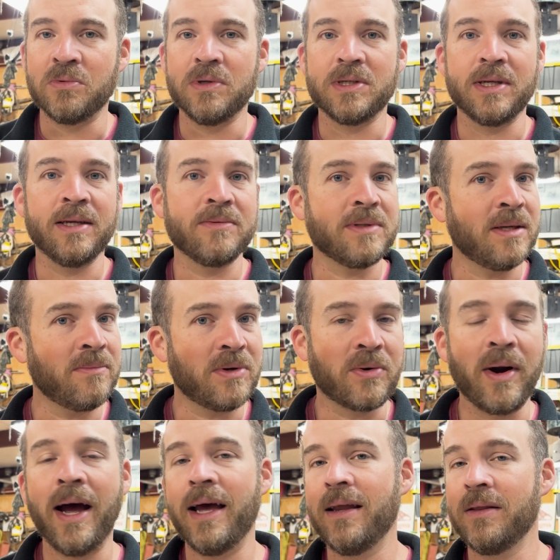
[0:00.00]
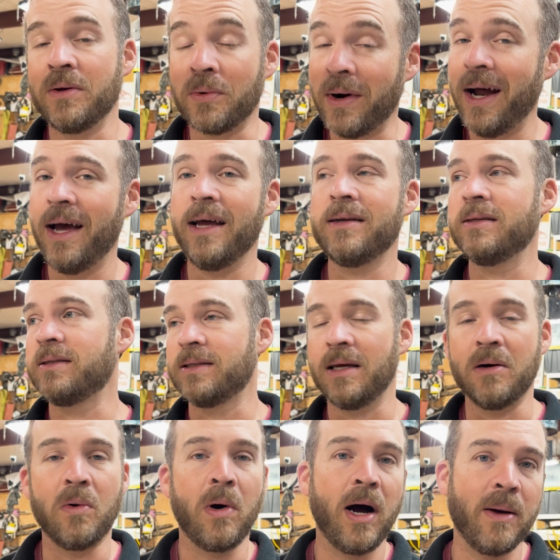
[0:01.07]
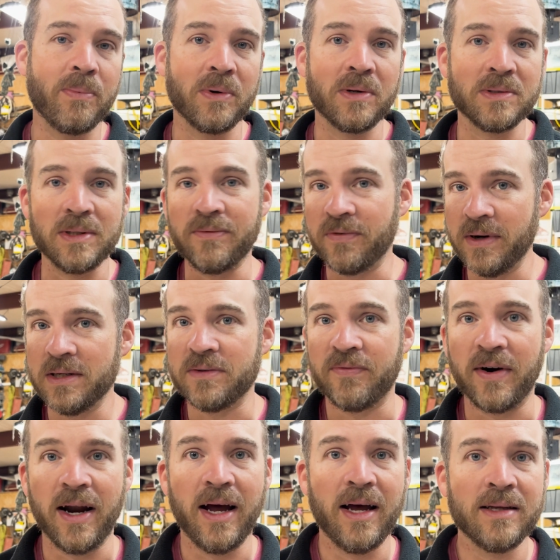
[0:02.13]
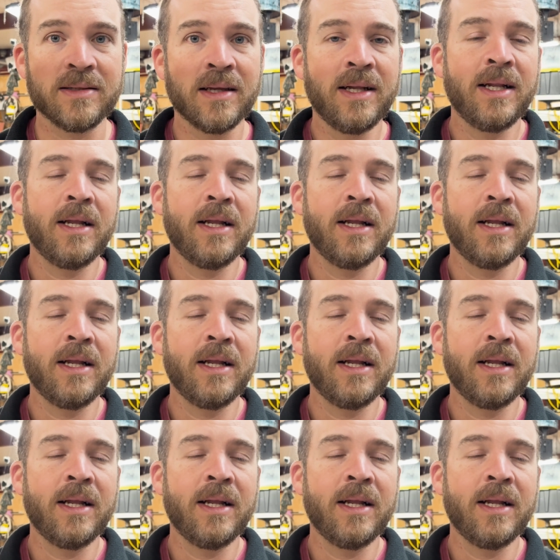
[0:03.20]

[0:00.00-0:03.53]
which gives them the right to sell Whoppers and French fries,